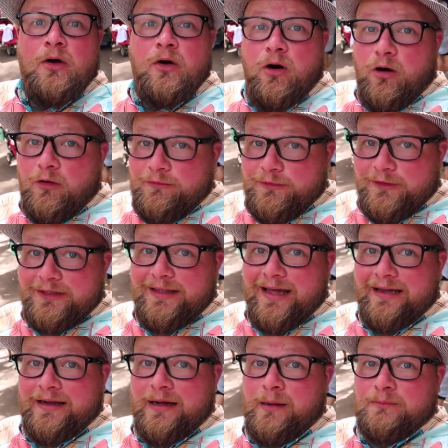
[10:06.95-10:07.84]
Hopefully
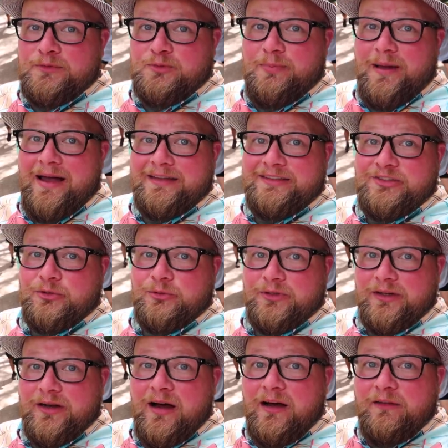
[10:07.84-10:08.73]
that comes back
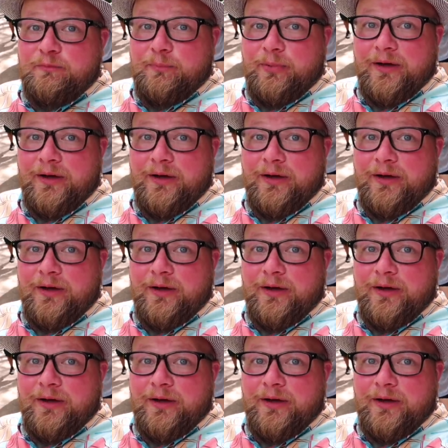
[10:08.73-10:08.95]
soon enough,